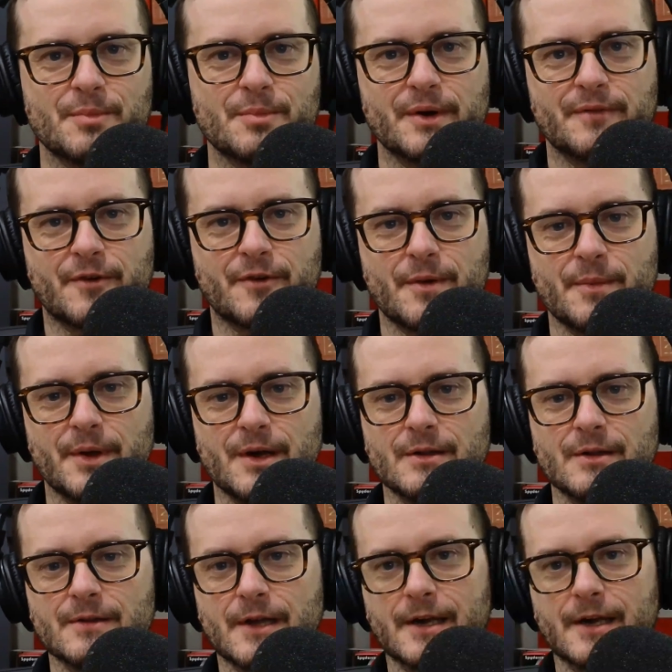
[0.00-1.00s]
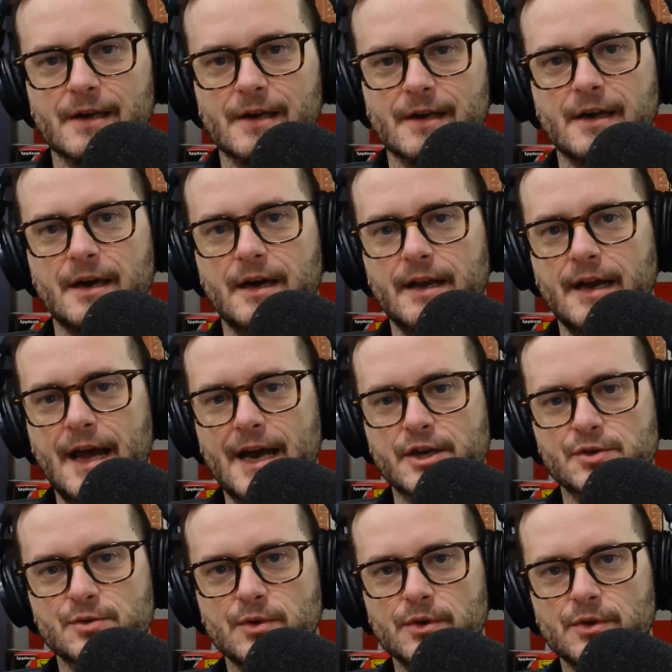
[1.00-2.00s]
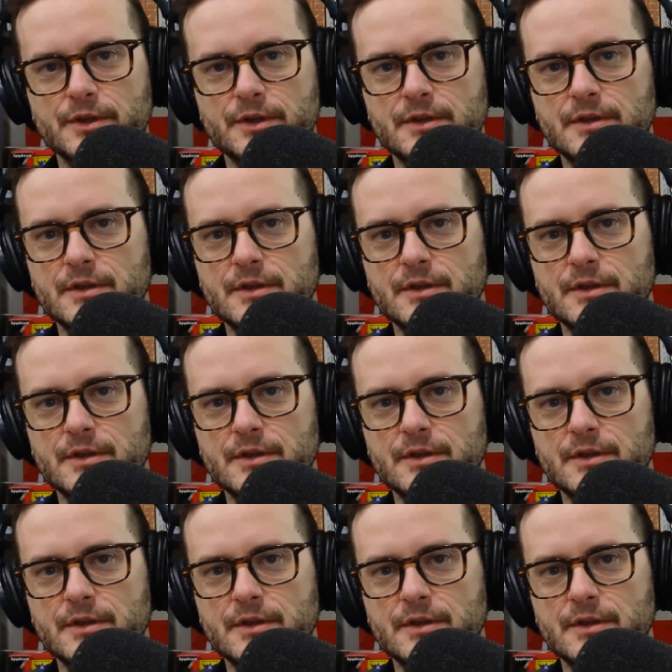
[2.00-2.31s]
but from an actual